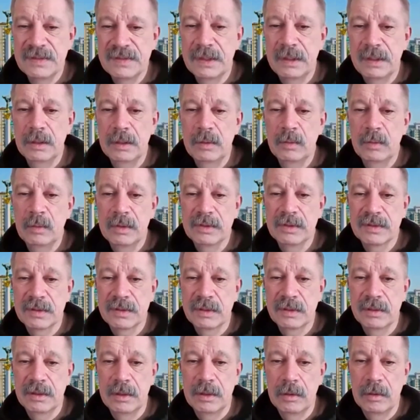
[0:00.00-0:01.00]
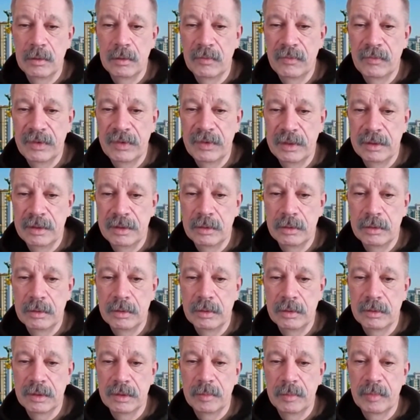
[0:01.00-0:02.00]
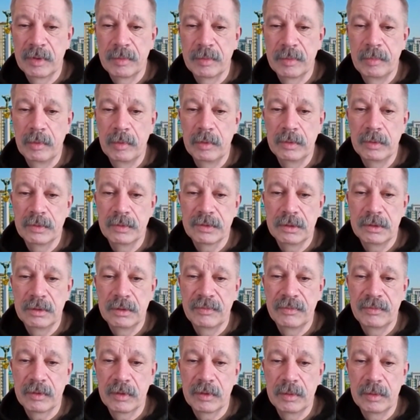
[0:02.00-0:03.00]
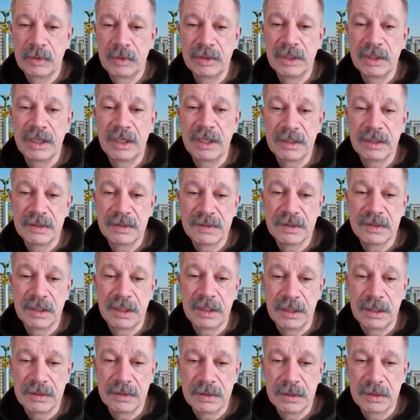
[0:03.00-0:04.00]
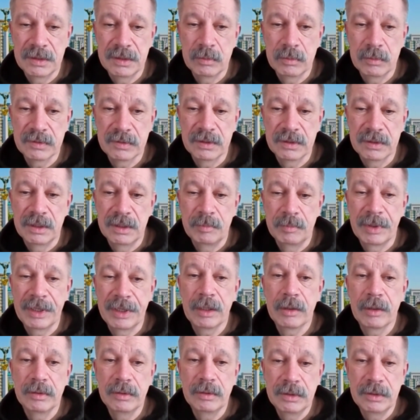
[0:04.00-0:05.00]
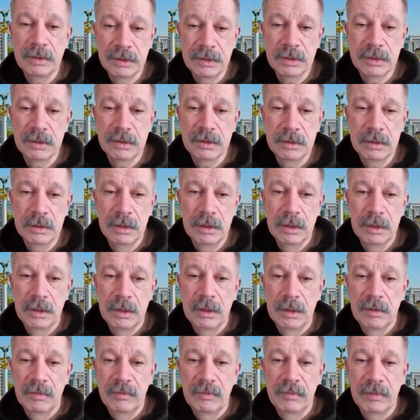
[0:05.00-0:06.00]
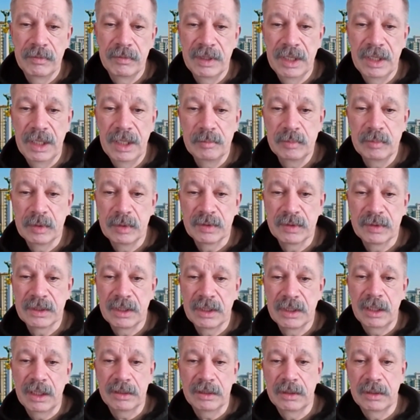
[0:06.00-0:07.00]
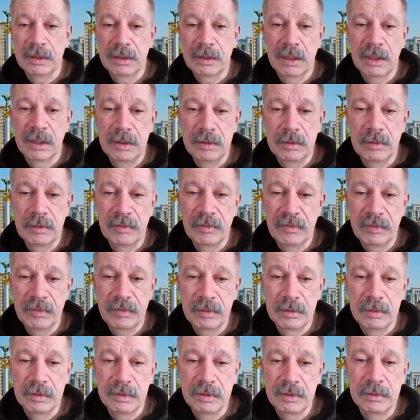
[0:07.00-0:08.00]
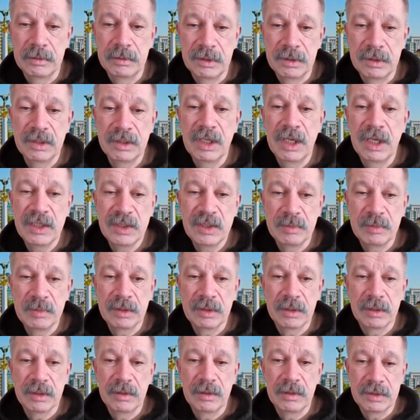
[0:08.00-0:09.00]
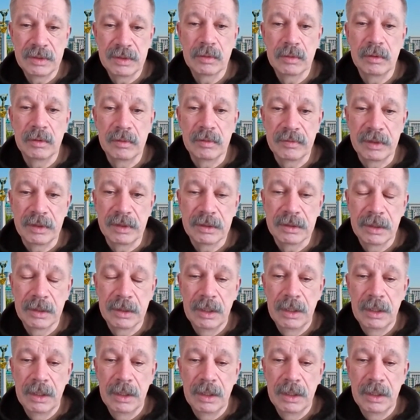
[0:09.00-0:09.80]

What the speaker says: deal was an offer or the proposal from United States. It was a precondition for them to start a kind of engagement in this conflict.